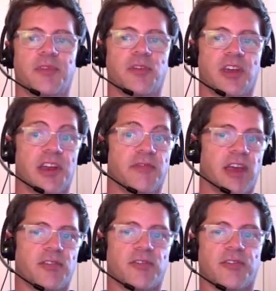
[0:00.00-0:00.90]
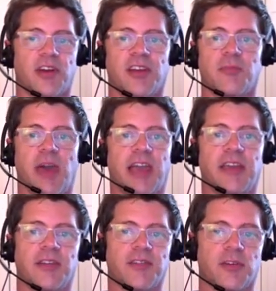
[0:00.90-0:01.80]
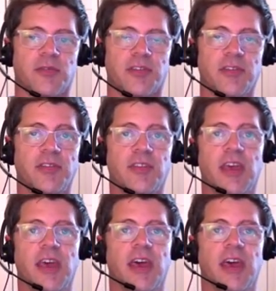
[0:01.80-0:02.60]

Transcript: to kind of exercise backend services